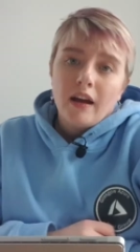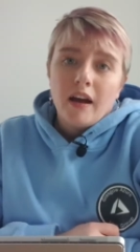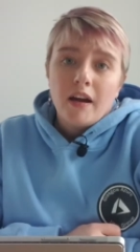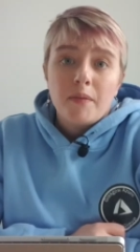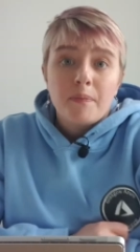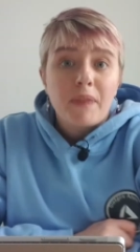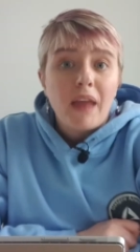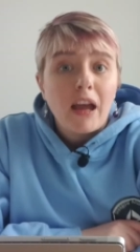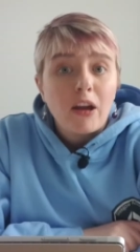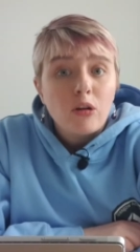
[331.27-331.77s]

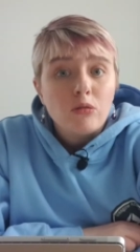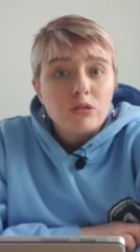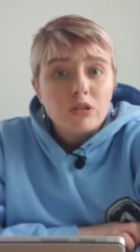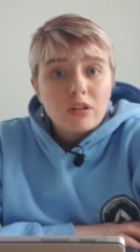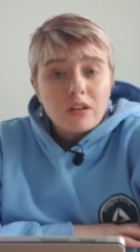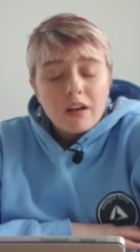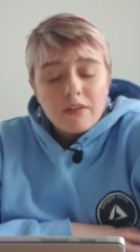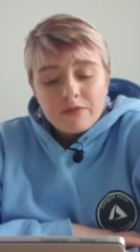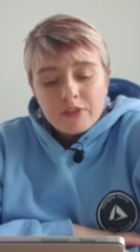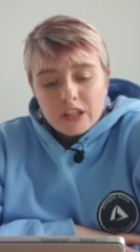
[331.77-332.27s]
I also
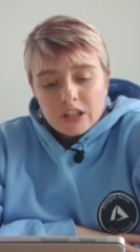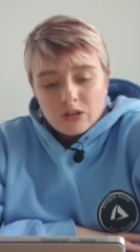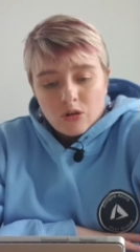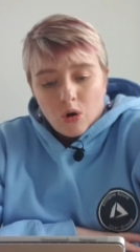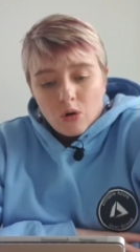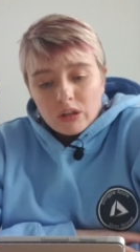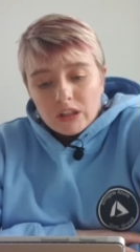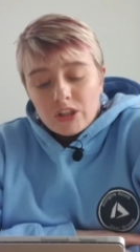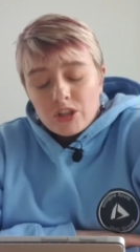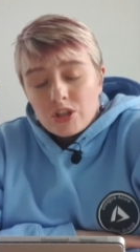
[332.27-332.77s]
love the
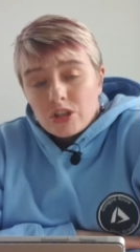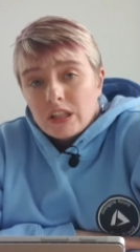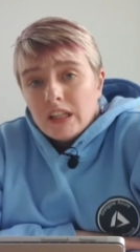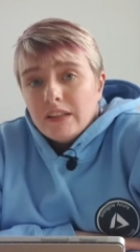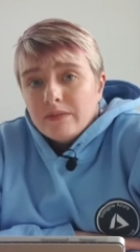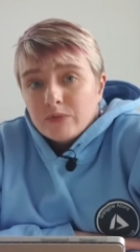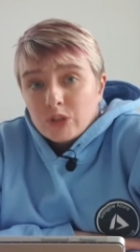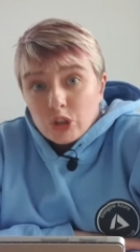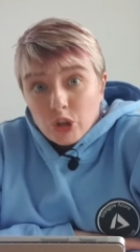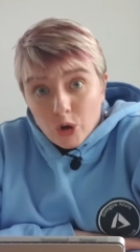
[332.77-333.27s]
Scotland
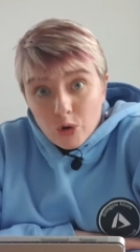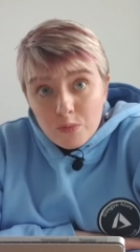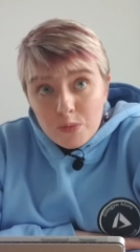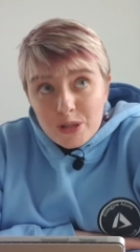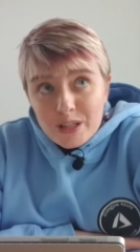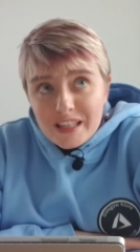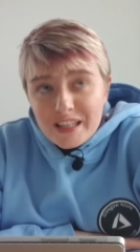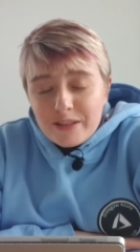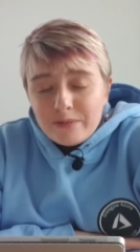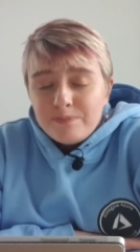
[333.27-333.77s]
Street School
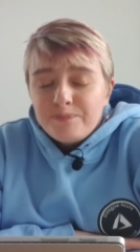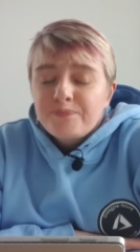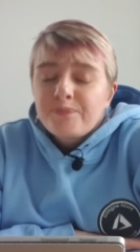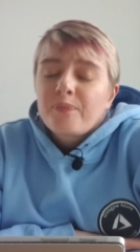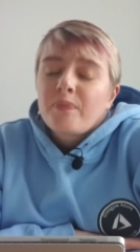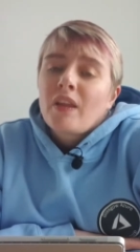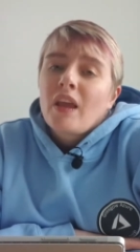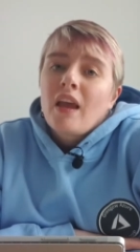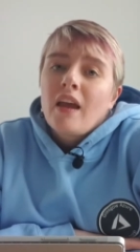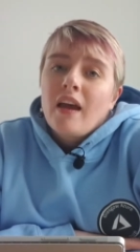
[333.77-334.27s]
Museum.
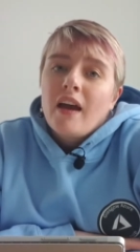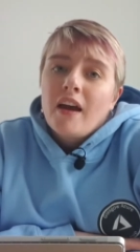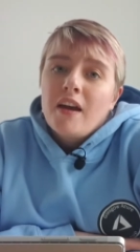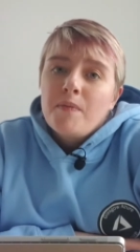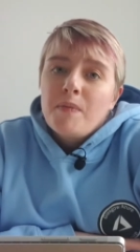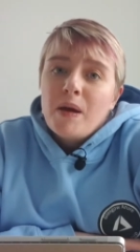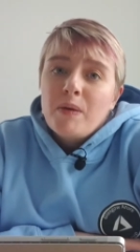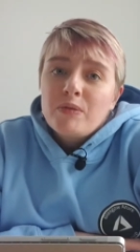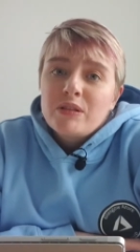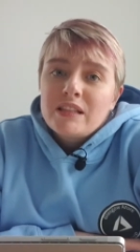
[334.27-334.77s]

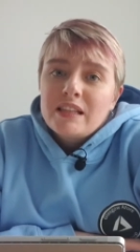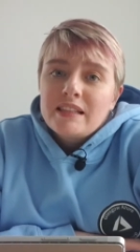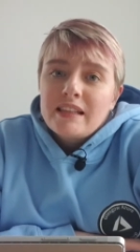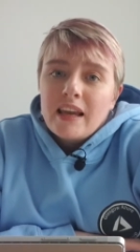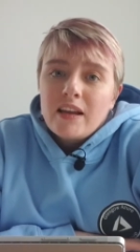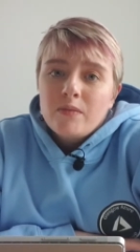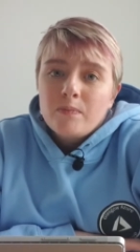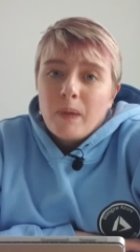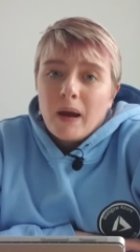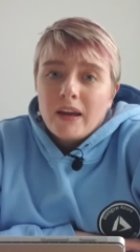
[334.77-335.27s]
It was
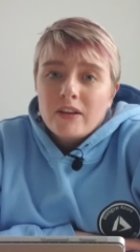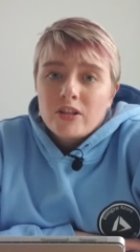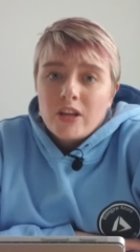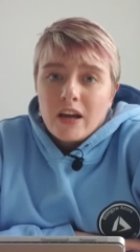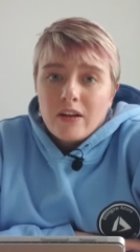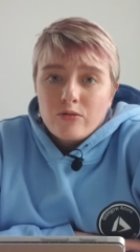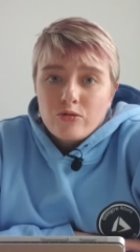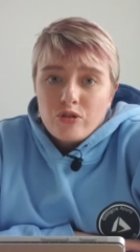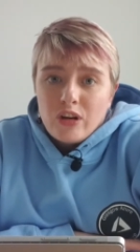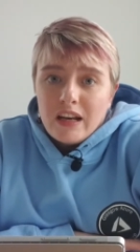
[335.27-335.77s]
designed by
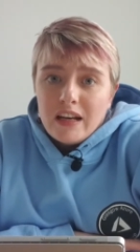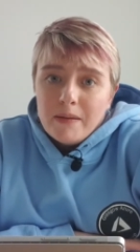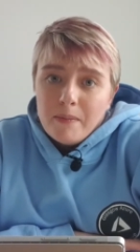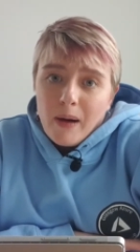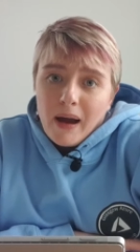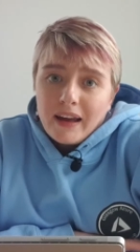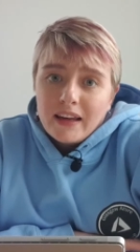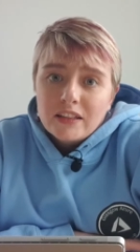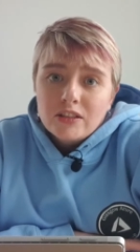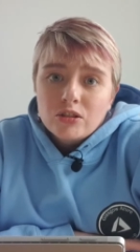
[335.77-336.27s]
Charles Rennie
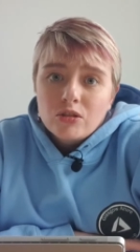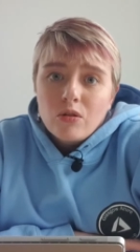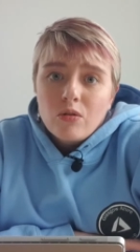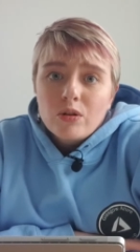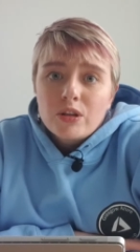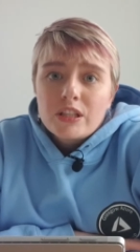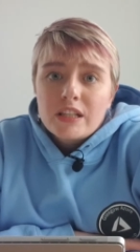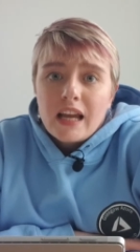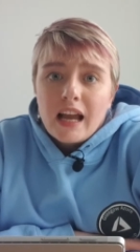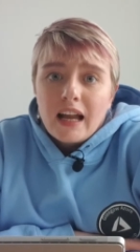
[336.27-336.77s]

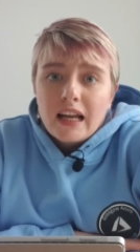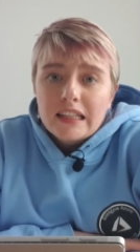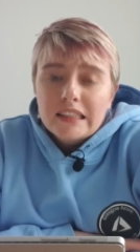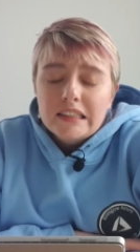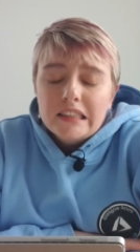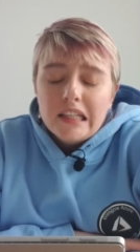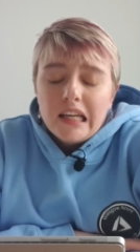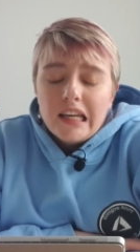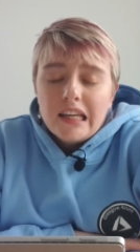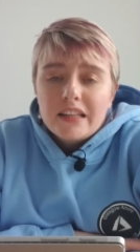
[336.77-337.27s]
Mackintosh
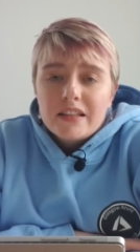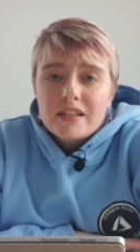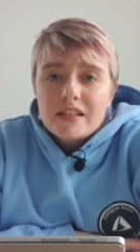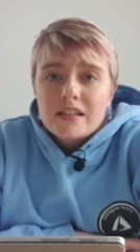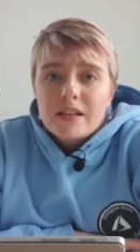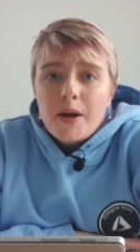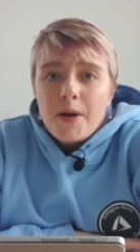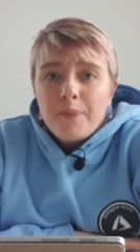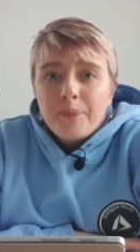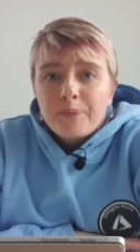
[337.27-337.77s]
and
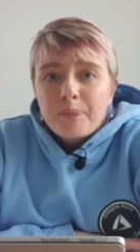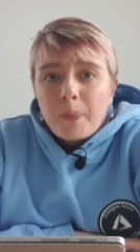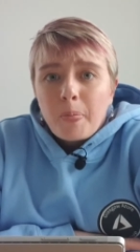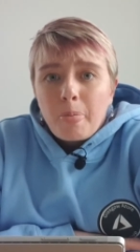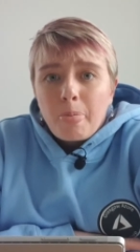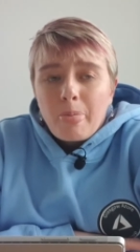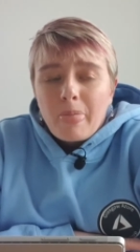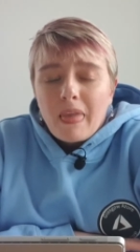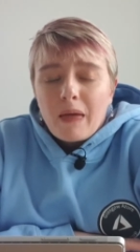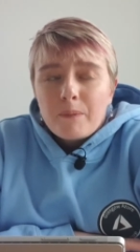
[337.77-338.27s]
is
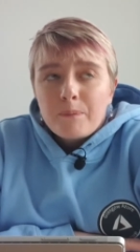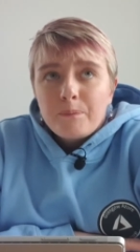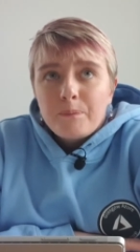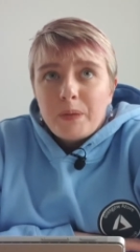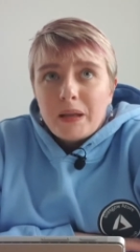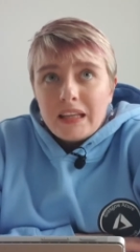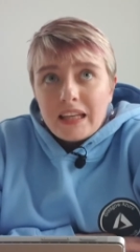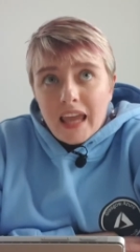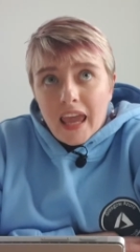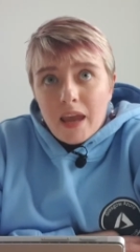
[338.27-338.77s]

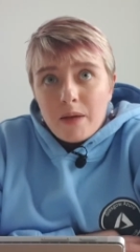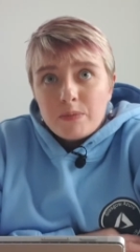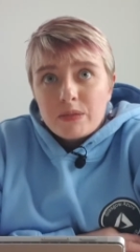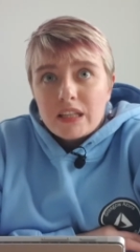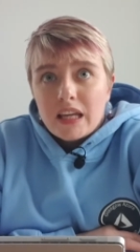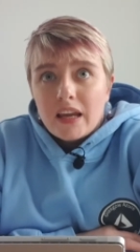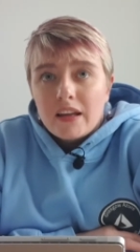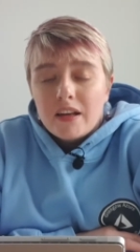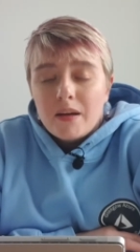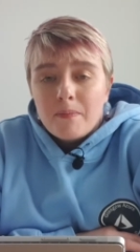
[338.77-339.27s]
being
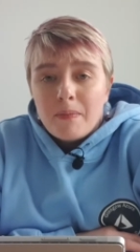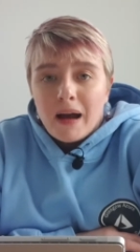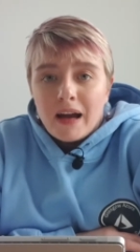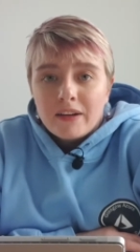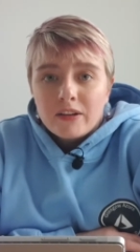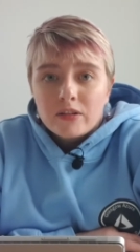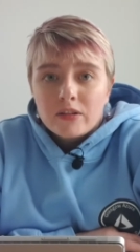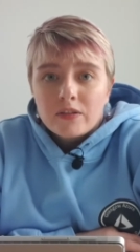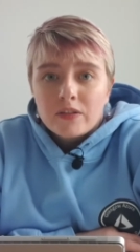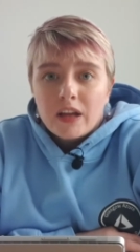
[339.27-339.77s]
kept in a
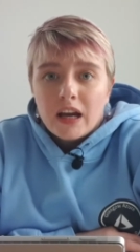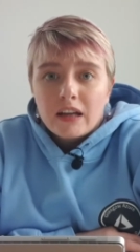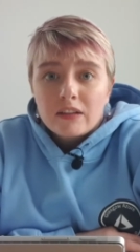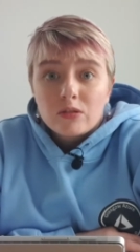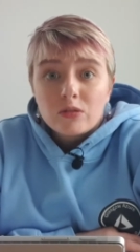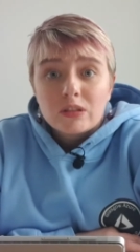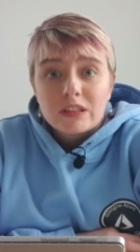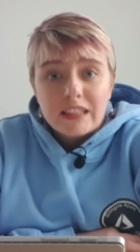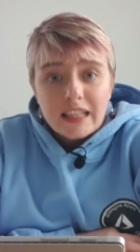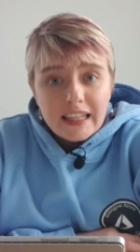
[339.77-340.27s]
manner that
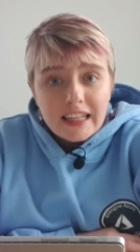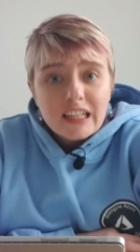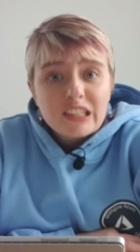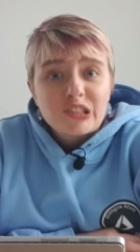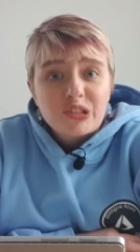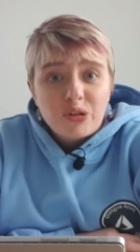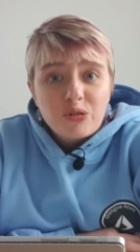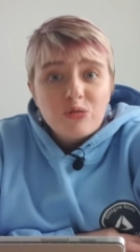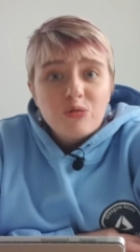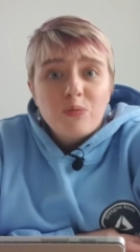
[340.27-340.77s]
looks like a
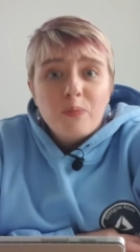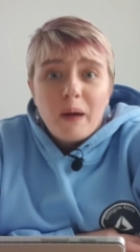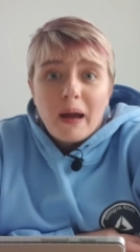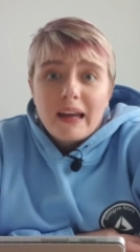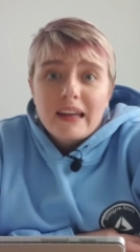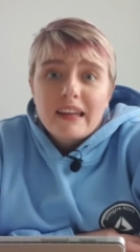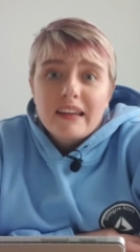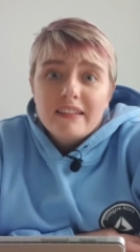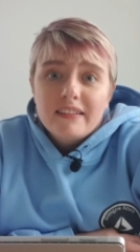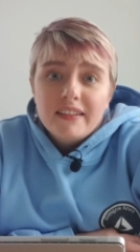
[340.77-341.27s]
school
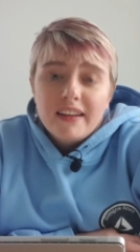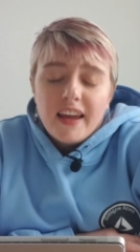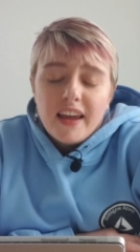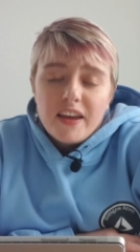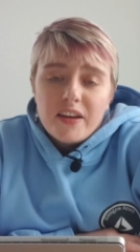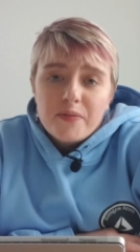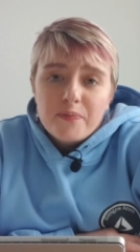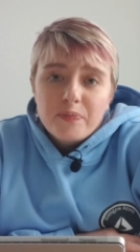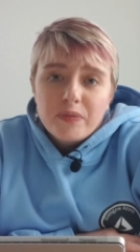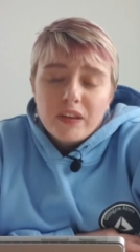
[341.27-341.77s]
back
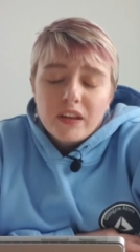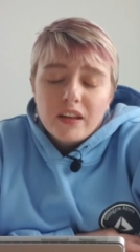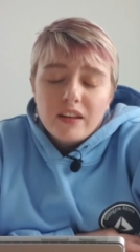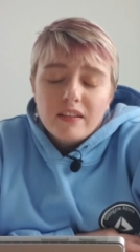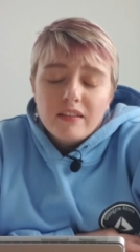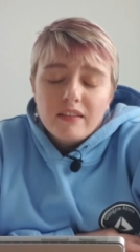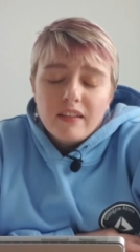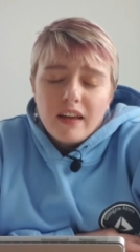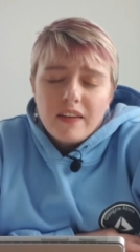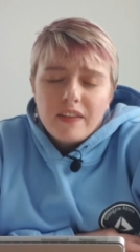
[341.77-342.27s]
in
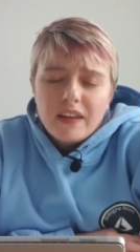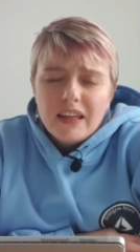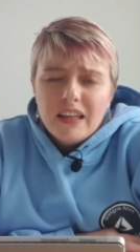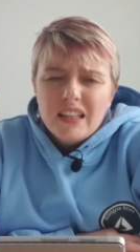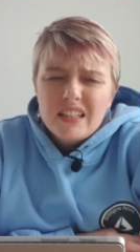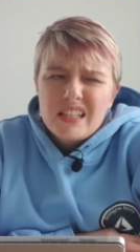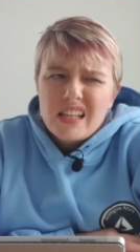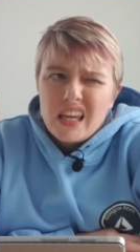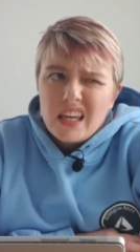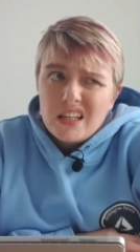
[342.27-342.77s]
I think
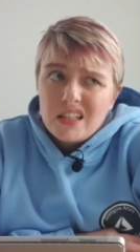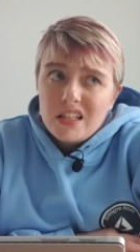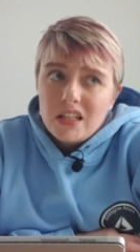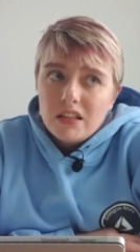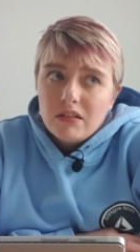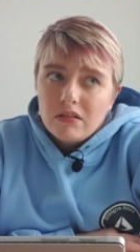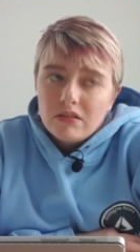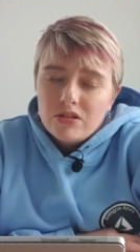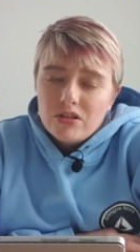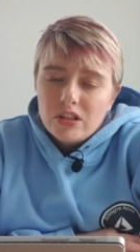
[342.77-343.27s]
it's the
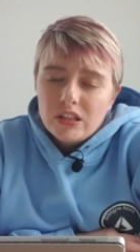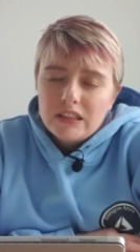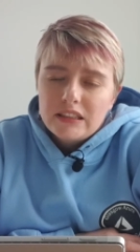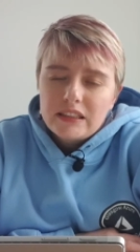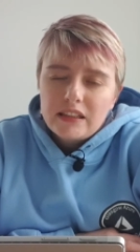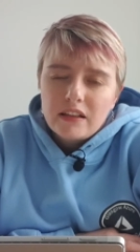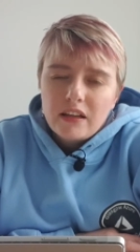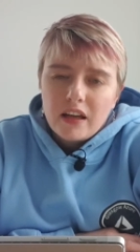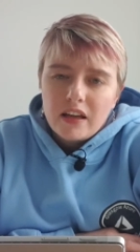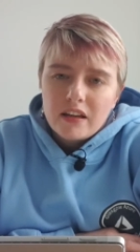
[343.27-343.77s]
1800s.